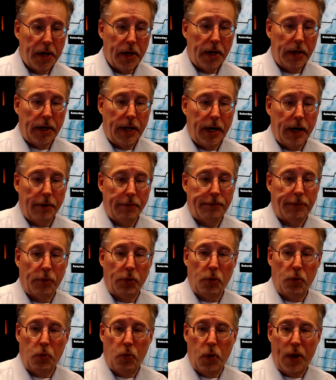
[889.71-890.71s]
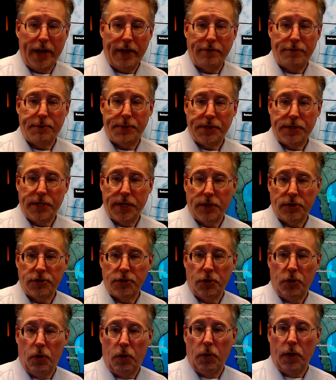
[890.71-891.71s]
Now, for the wave
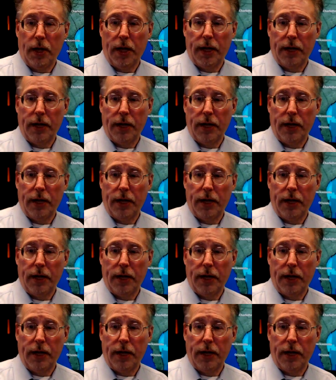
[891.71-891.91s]
potential,